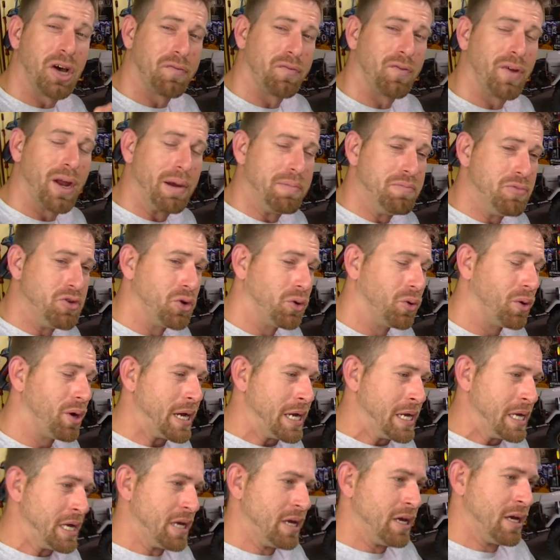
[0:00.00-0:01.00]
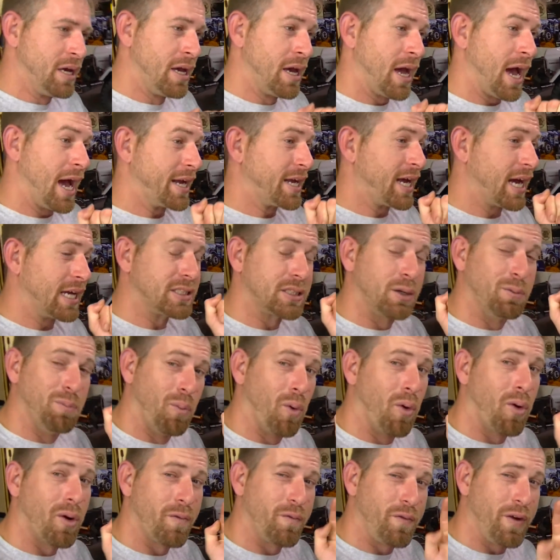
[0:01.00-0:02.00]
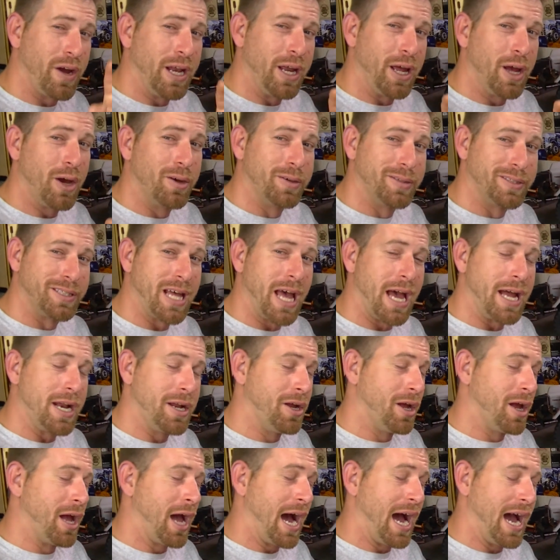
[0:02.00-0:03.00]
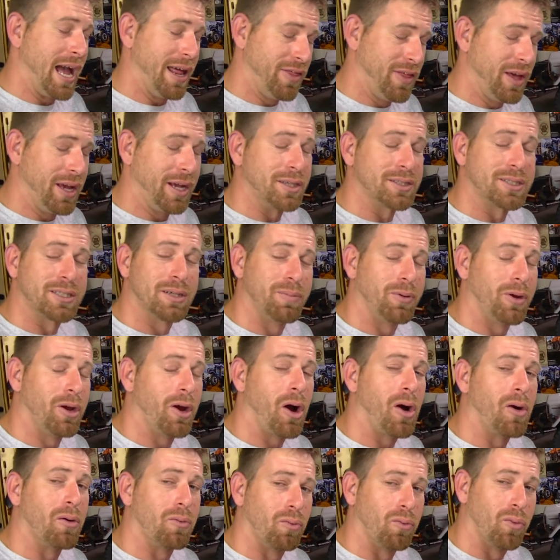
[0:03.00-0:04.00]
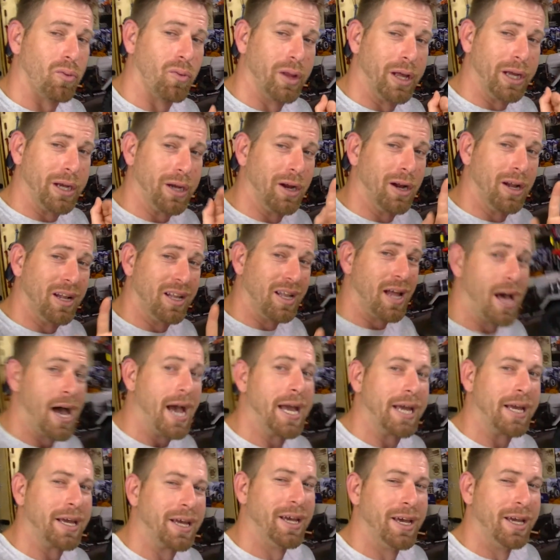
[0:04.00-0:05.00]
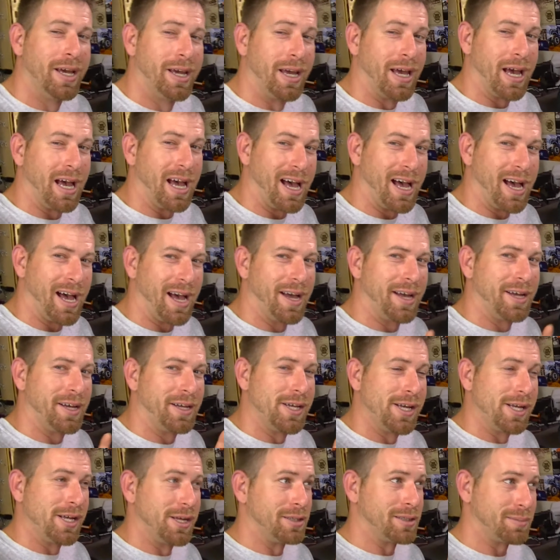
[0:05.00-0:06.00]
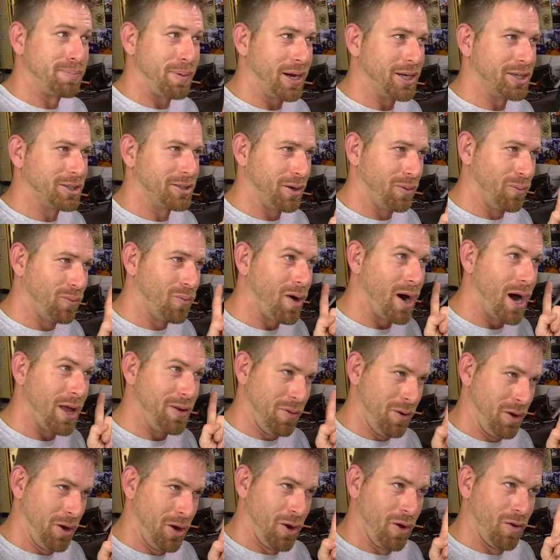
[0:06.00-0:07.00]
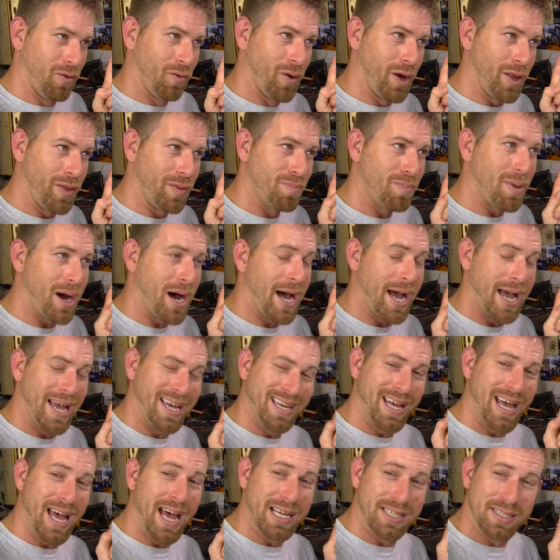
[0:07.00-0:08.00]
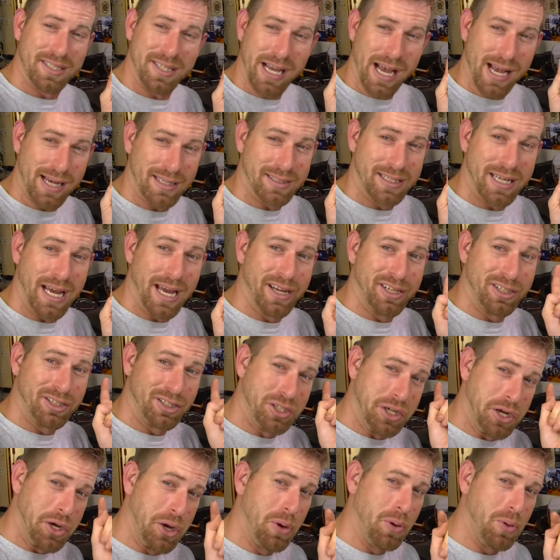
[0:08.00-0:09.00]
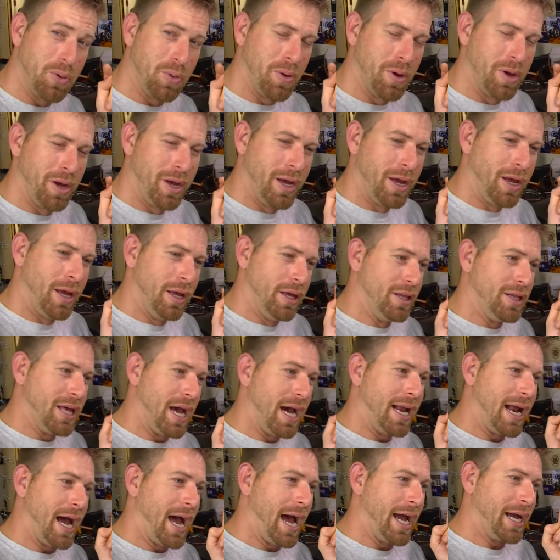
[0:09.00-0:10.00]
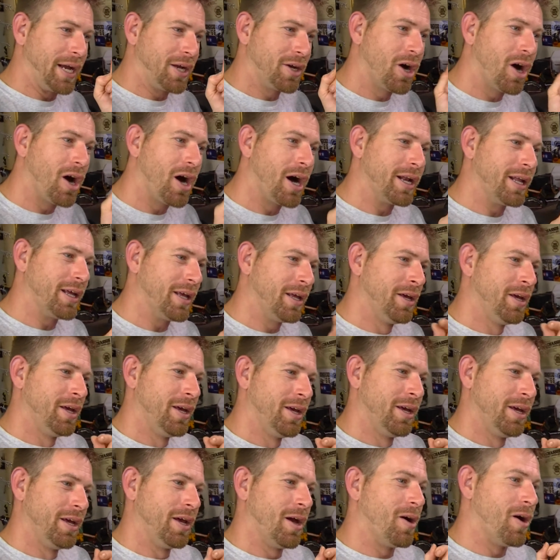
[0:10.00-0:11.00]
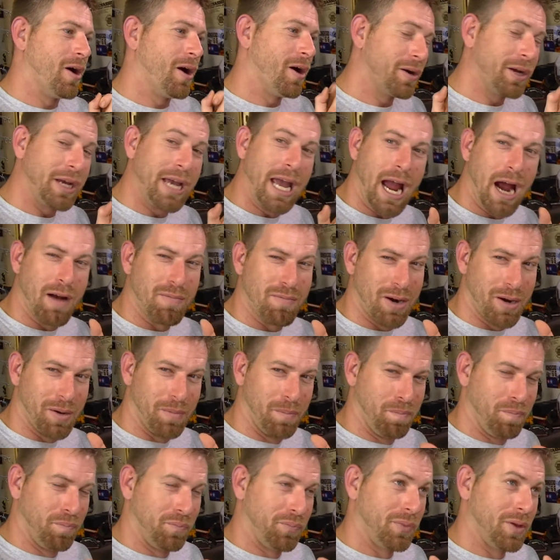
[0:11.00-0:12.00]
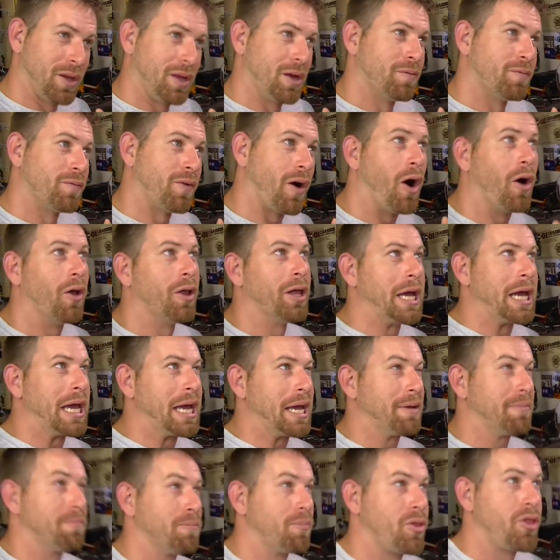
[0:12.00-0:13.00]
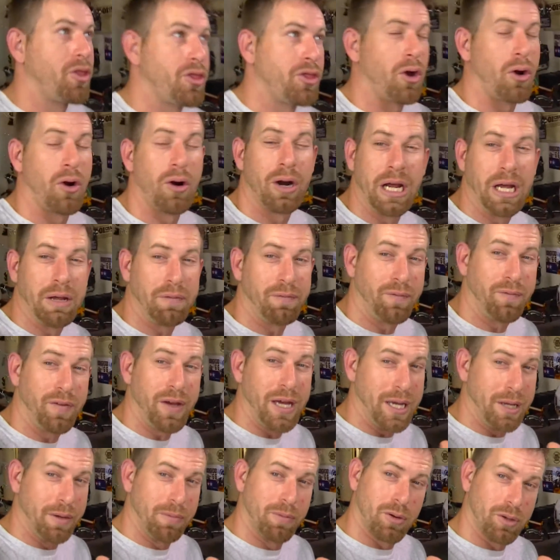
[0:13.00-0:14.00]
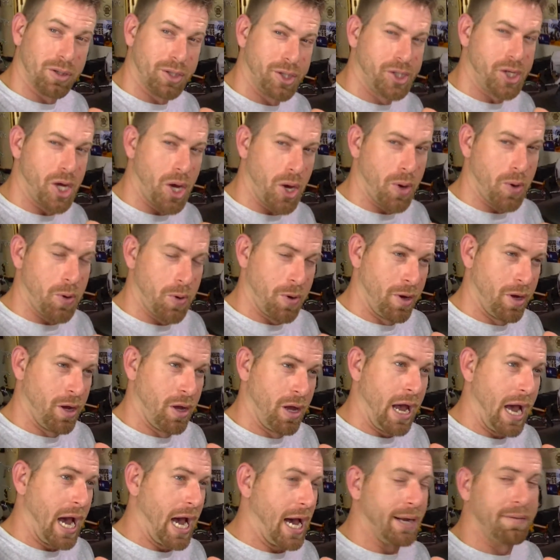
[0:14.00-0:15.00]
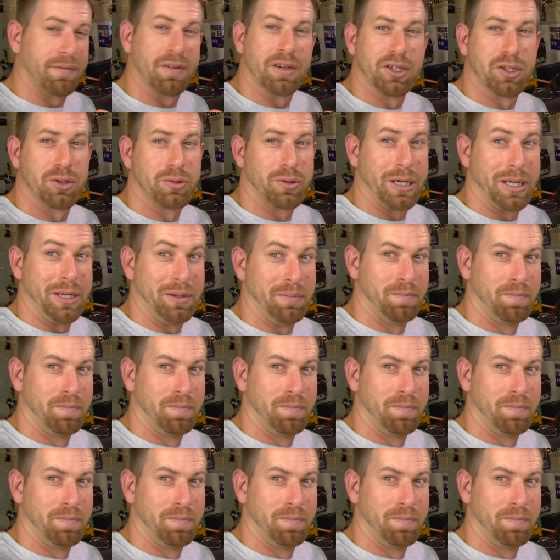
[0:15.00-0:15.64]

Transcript: that I'm doing. I got some more videos that I think some of y'all are really going to like, uh, especially one with my SCX-10 II that I caught on camera falling 30 feet or so out of a tree.